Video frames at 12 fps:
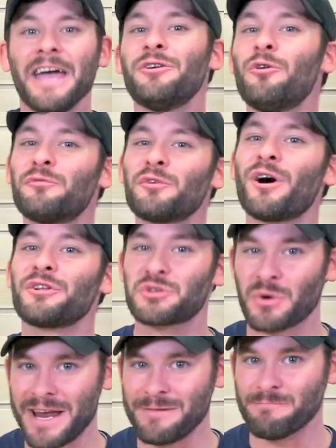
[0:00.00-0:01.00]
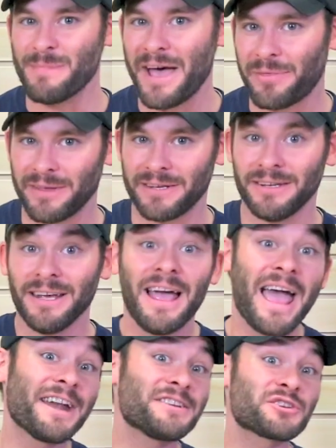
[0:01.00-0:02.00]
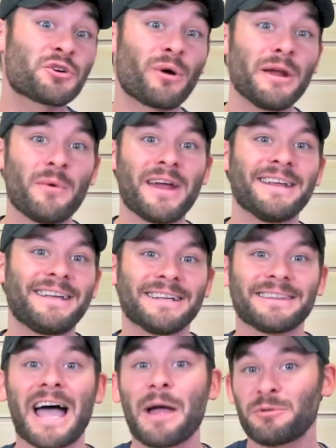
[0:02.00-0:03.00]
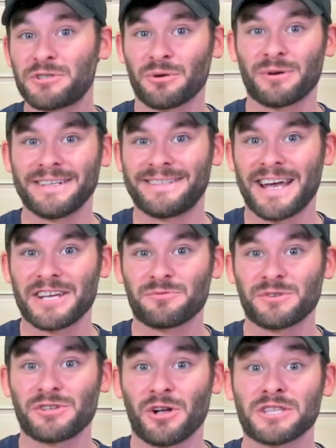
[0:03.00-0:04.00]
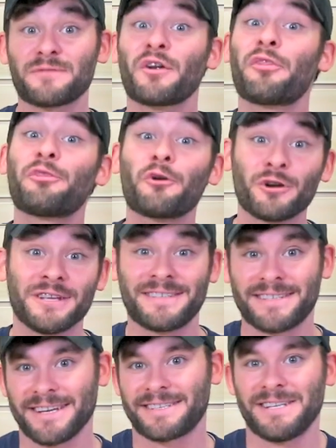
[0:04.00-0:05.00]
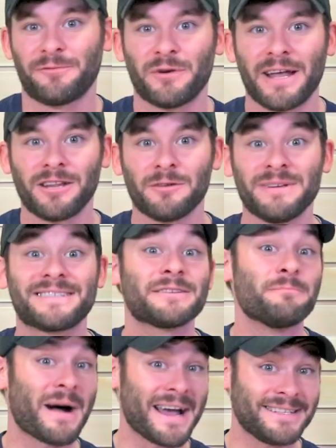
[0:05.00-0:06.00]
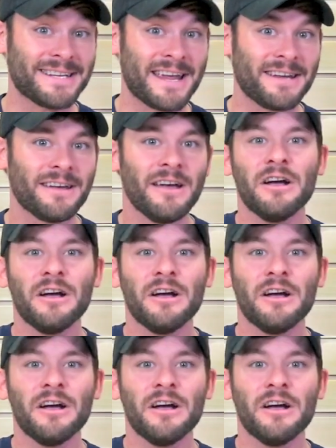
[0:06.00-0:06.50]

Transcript: and overall Triton method and a great way to get laboratory test results for 36 different elements in my tank